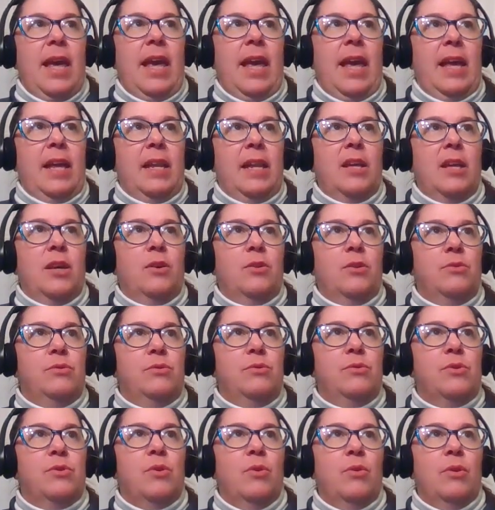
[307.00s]
Any
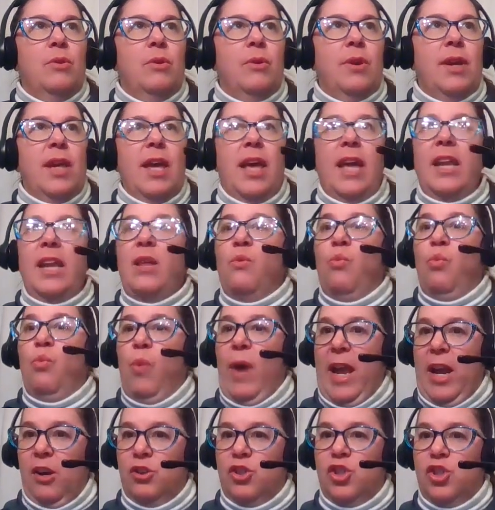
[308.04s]

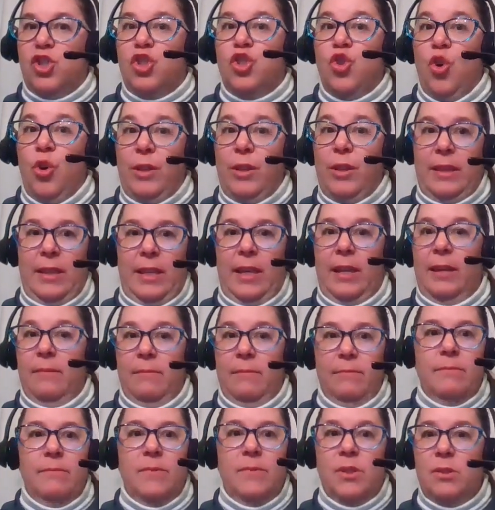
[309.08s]
wheres, donde.
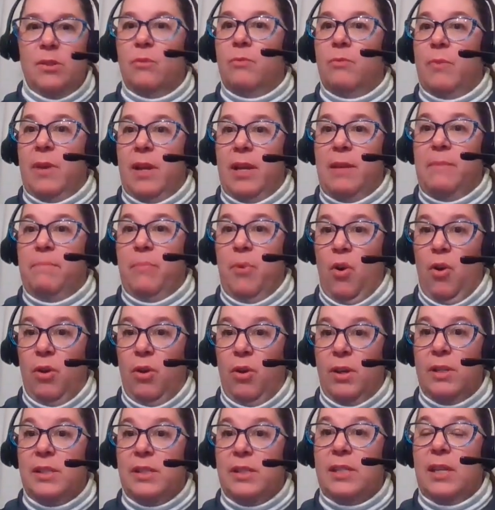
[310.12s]
So ready?
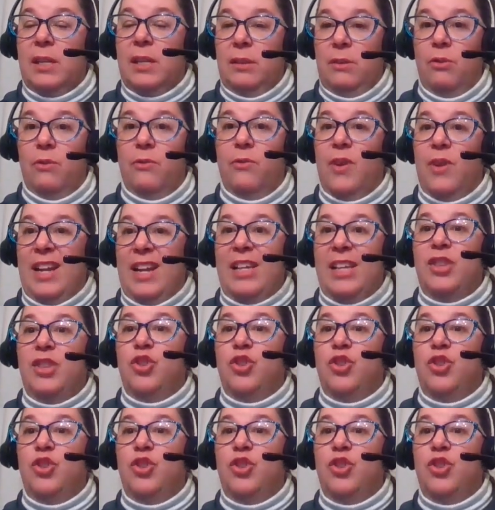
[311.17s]
Pause and look for any